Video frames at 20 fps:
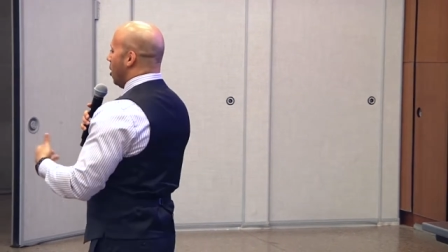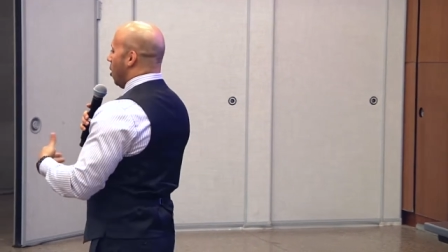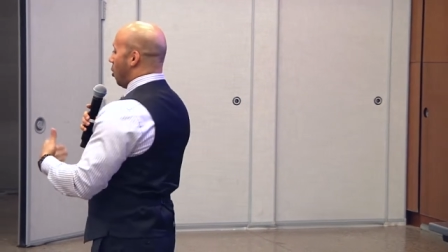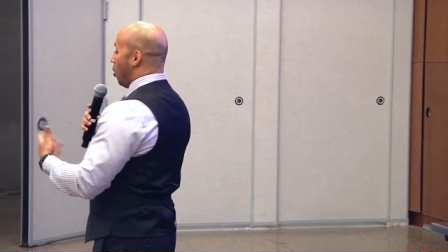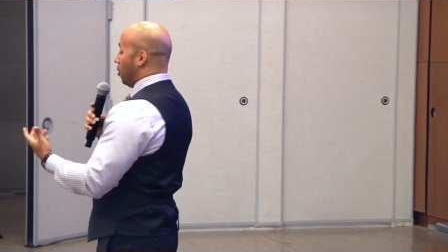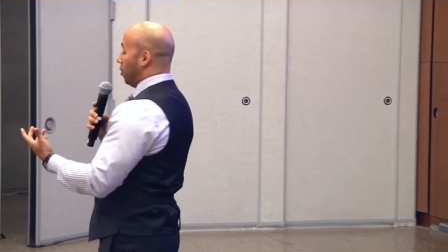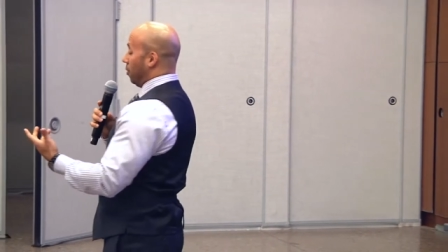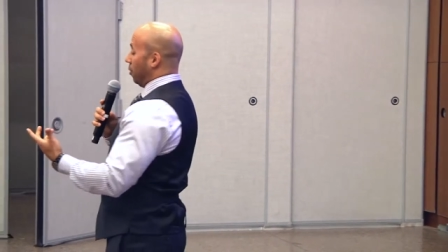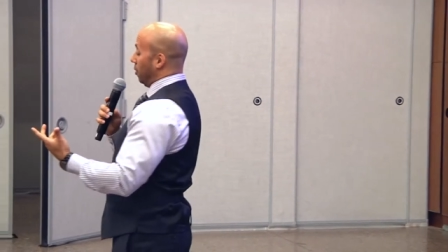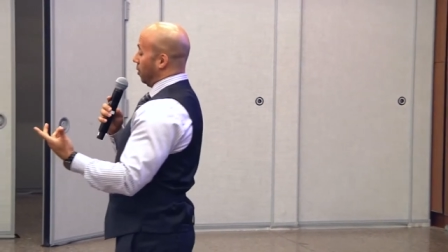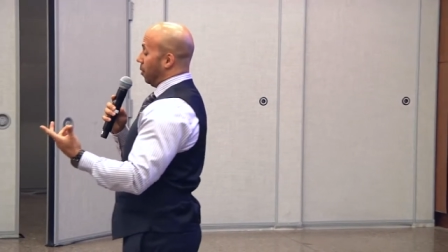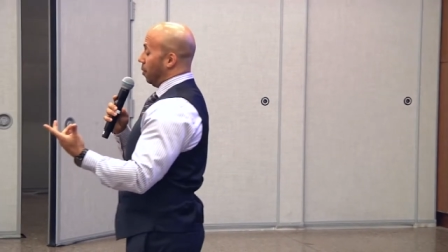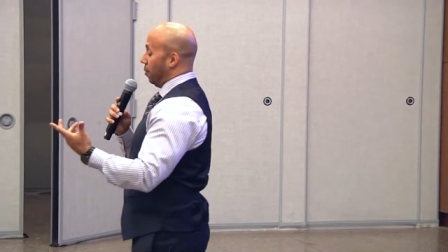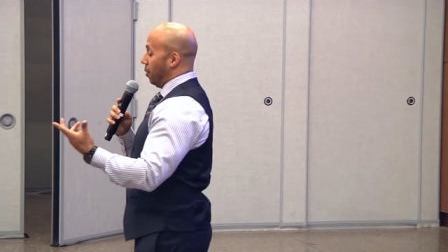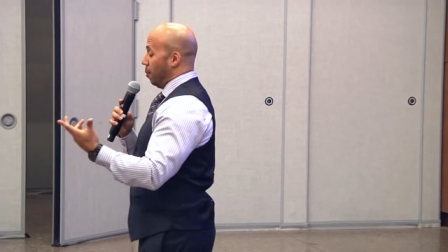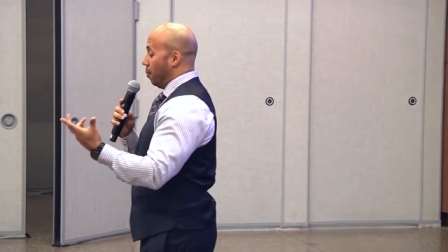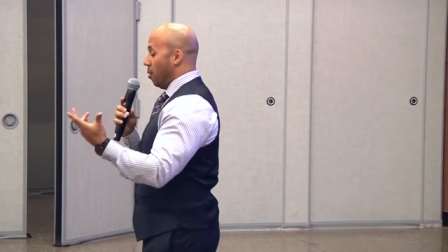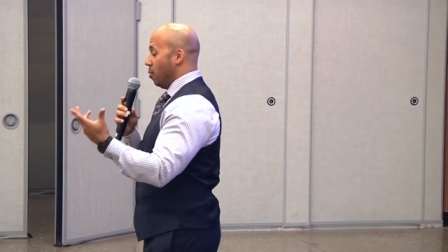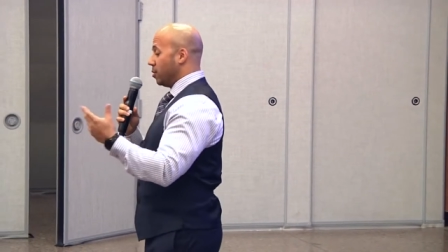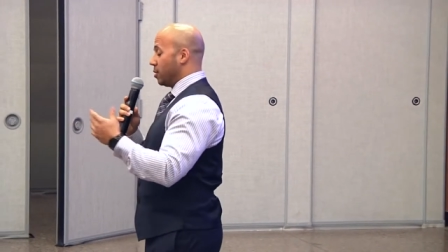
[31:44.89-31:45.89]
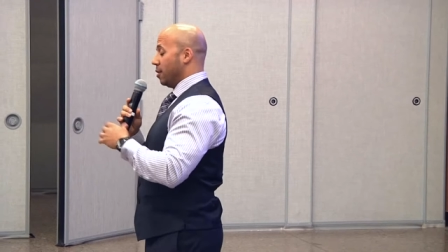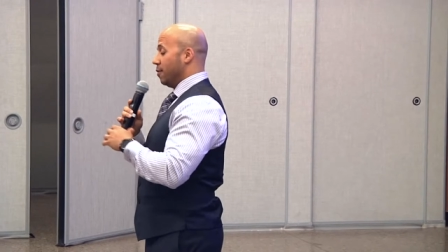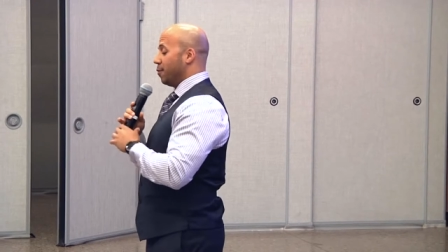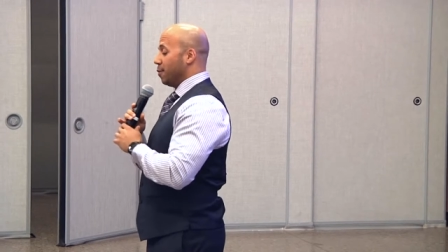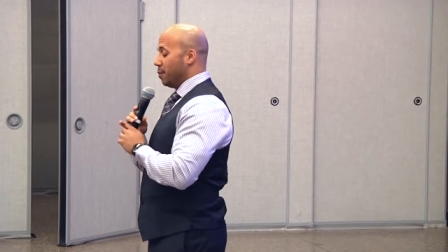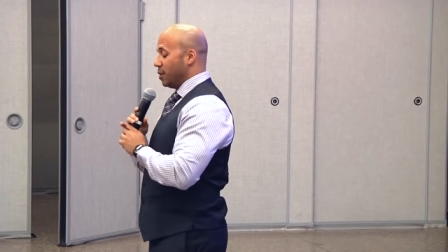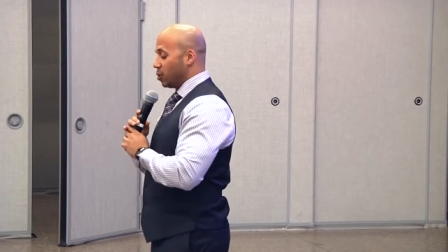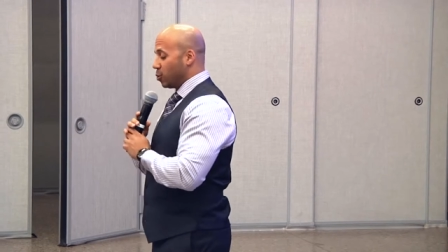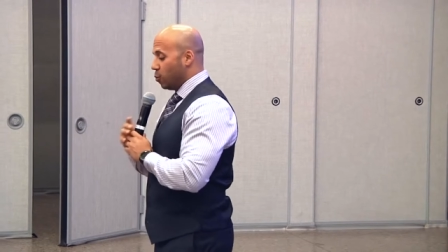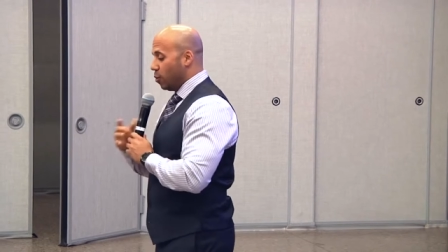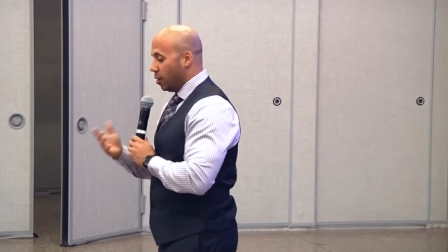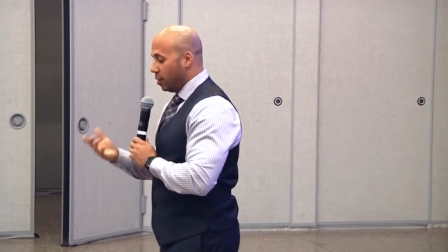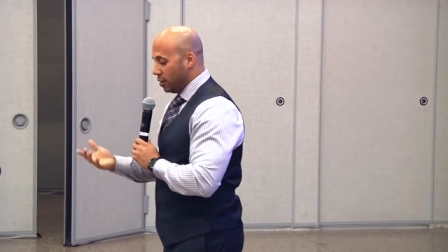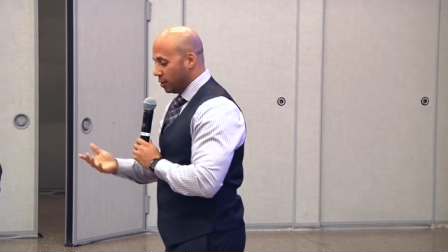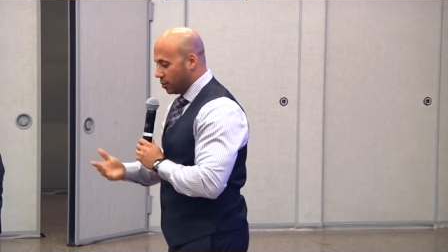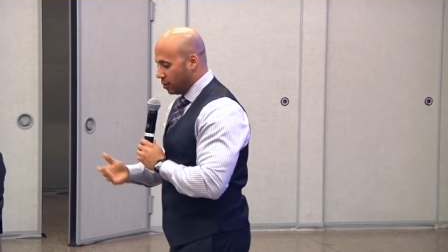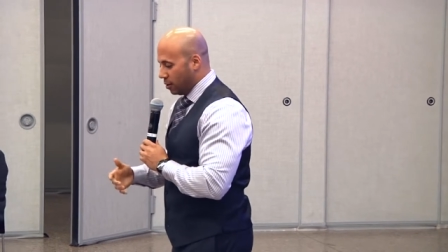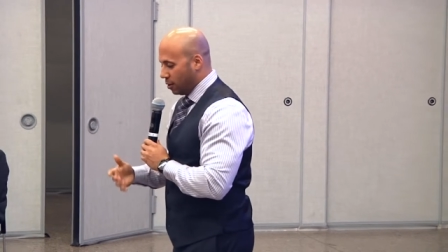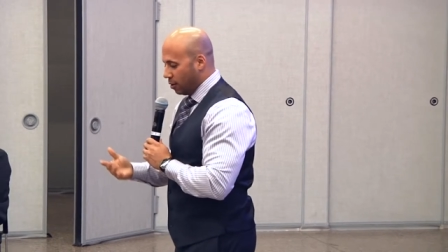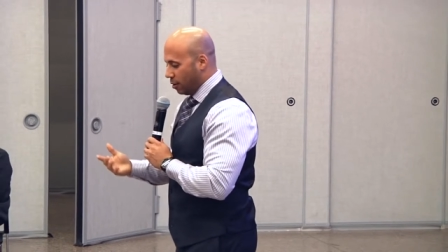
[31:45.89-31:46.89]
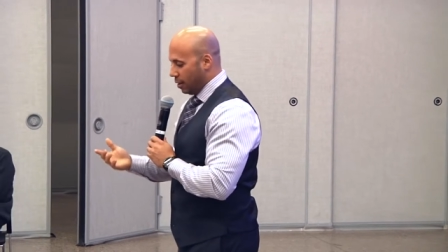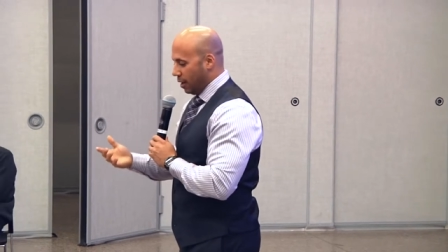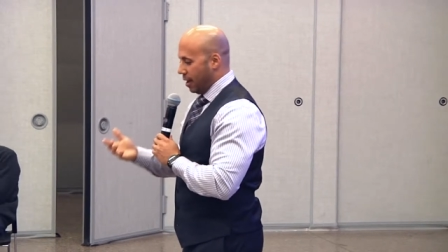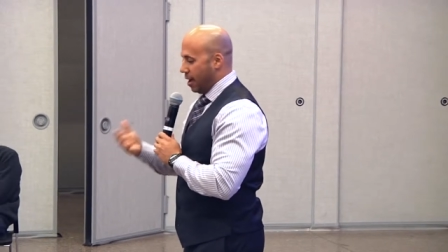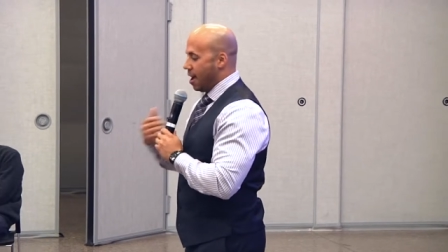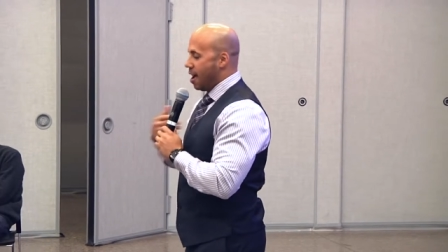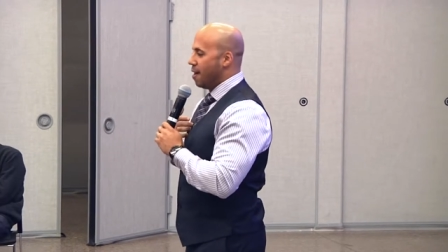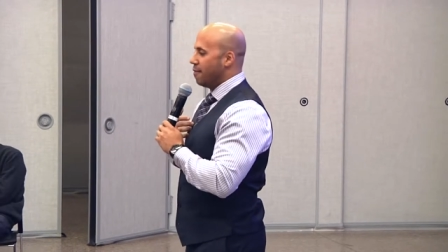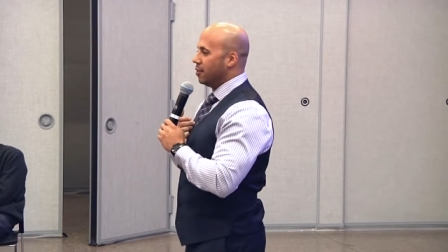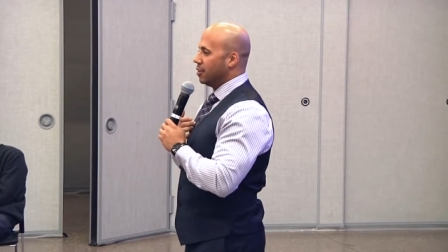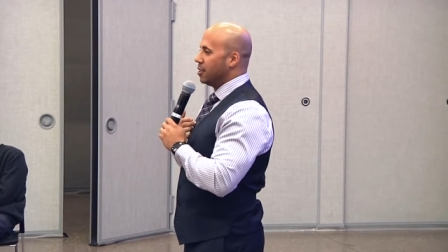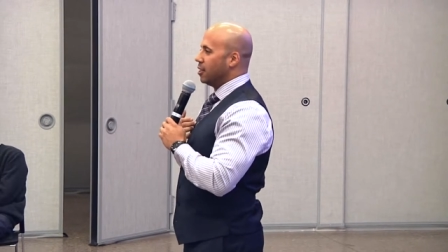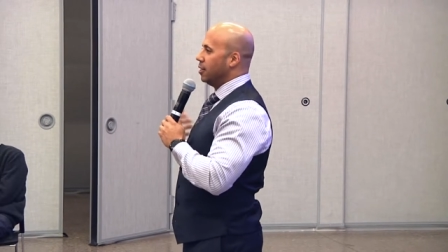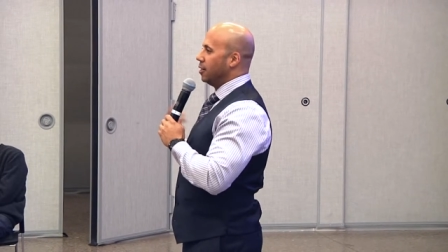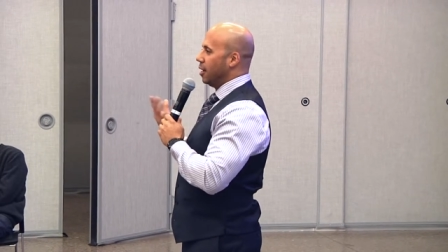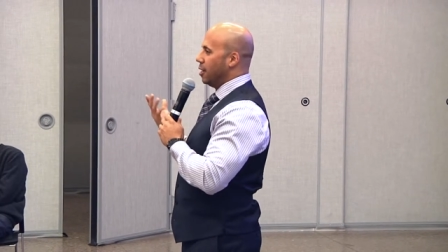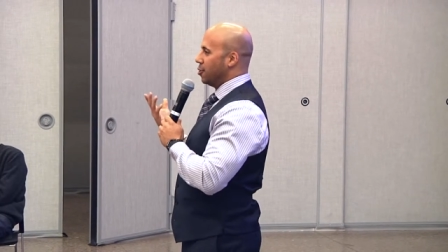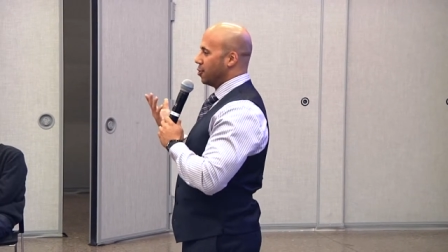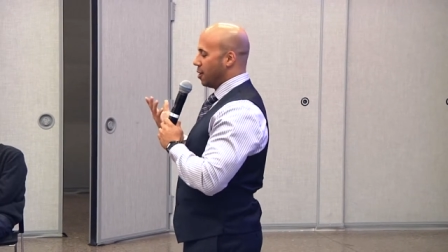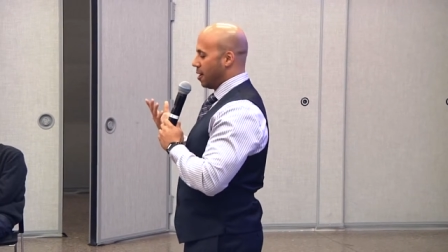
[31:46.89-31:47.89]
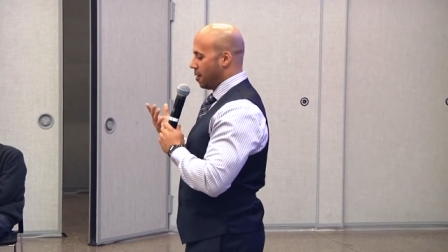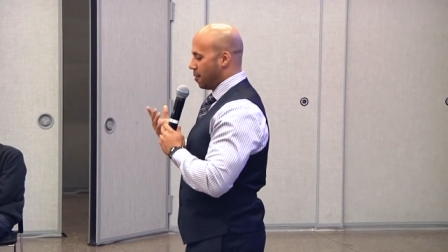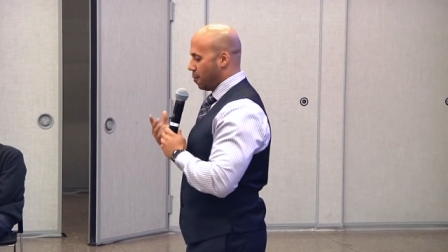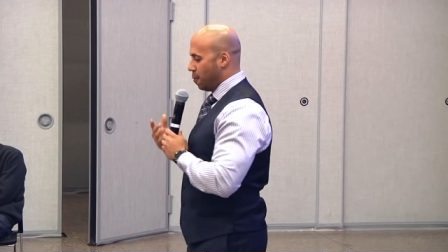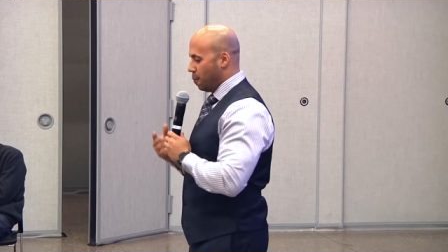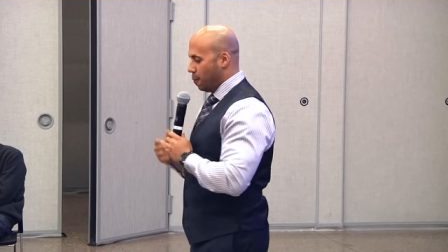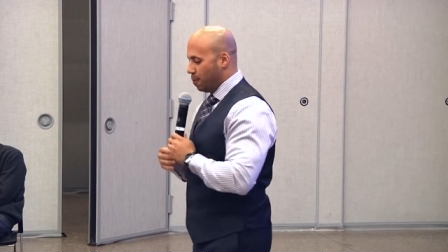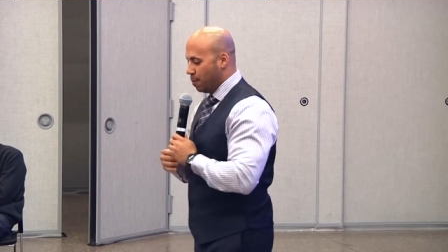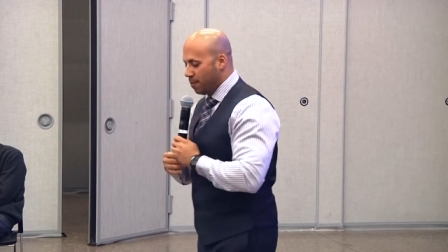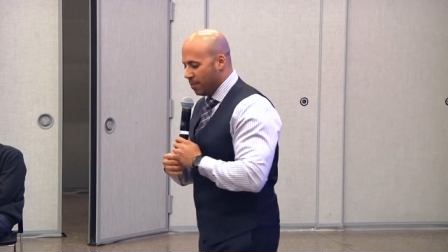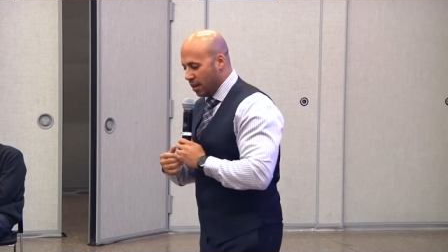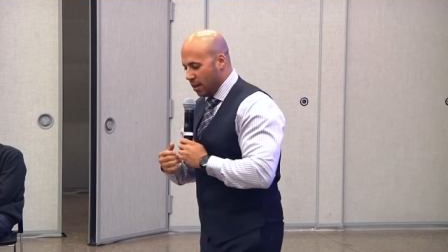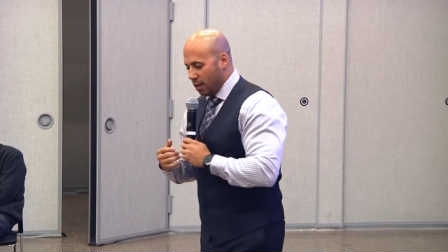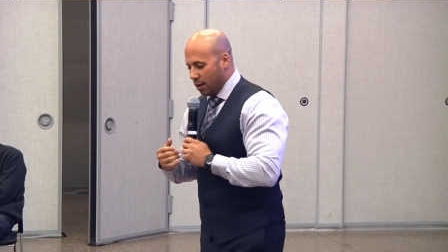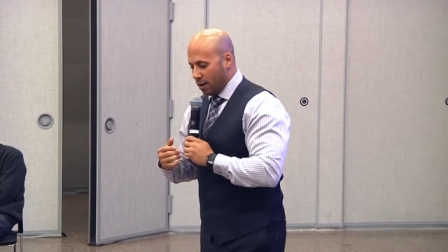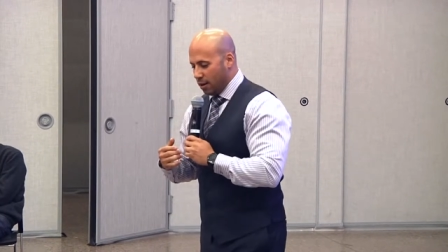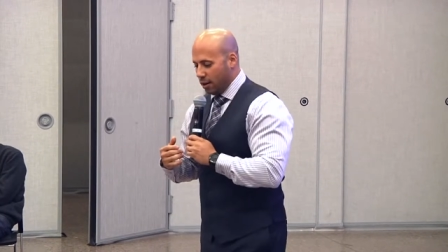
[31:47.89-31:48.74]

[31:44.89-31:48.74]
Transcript: or the, the, most infamous one is, you know, like I have a teenager at home.